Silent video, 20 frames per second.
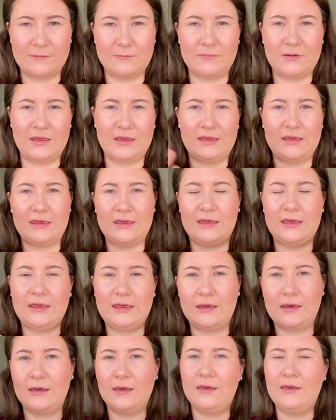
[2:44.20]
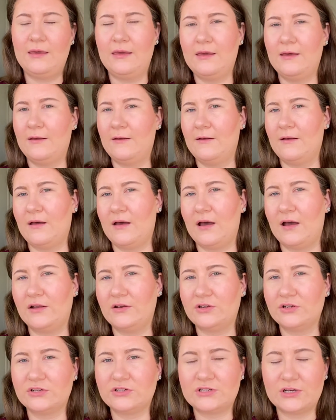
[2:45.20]
pinky
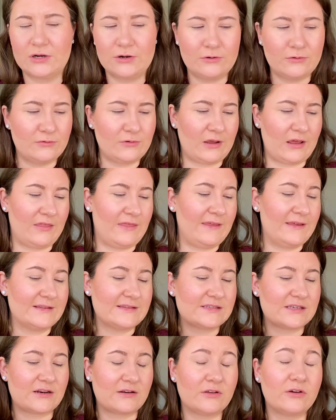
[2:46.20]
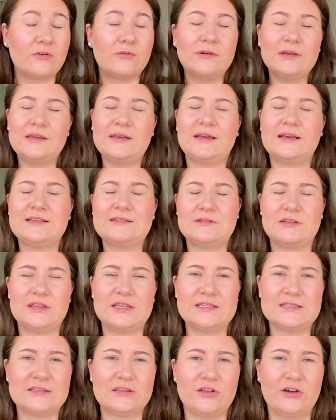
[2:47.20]
undertone. I think it's gonna look really nice with
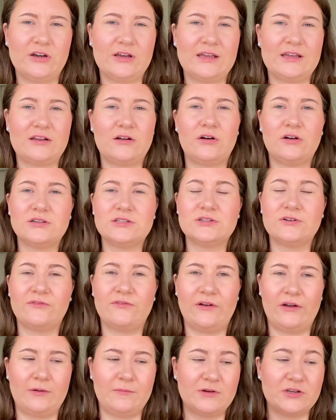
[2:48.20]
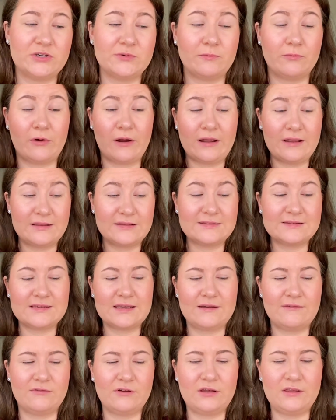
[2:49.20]
this look. It also very much brightens
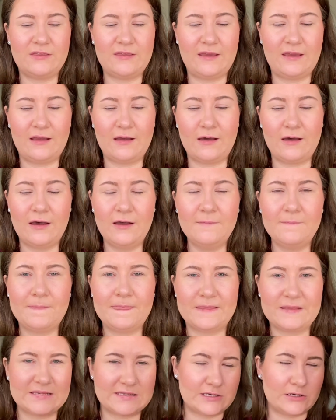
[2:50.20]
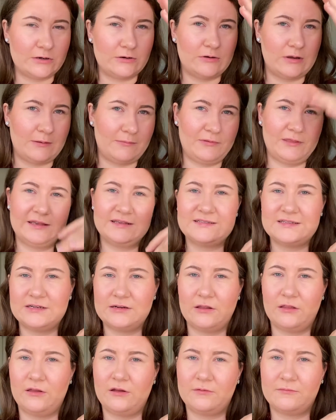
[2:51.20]
everything up. So I placed it
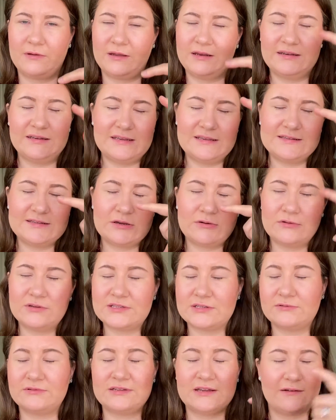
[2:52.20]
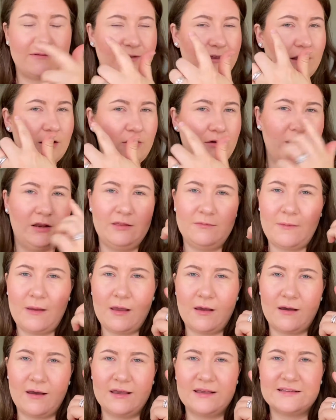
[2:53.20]
along my T-zone, so definitely underneath my
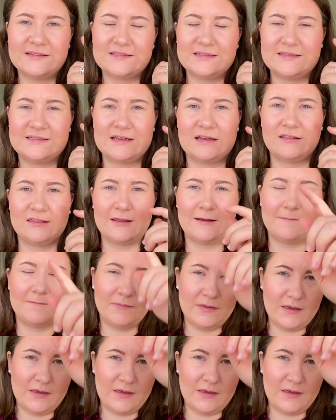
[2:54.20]
eyes to set them,